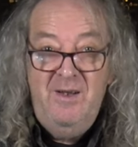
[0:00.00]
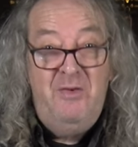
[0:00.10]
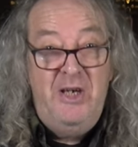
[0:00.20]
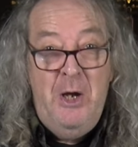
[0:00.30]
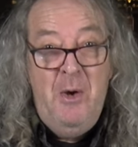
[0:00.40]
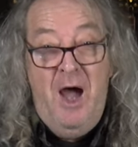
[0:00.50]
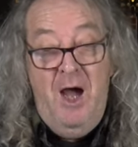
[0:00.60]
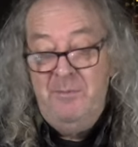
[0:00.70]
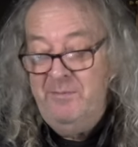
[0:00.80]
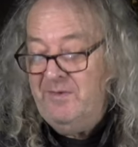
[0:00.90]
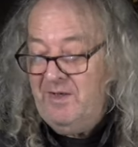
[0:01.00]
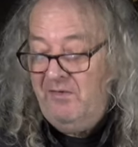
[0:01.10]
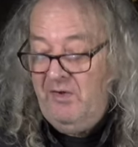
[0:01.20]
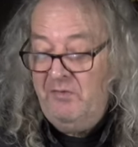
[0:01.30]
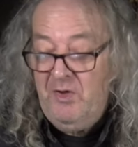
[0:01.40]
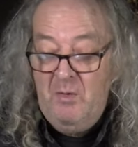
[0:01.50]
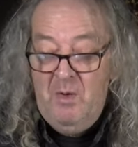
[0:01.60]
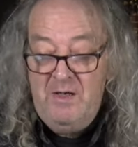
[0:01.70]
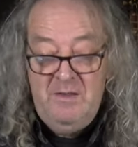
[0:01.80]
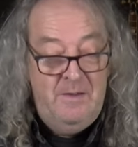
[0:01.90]
for you at home if you've got
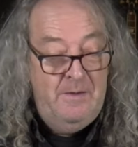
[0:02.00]
one.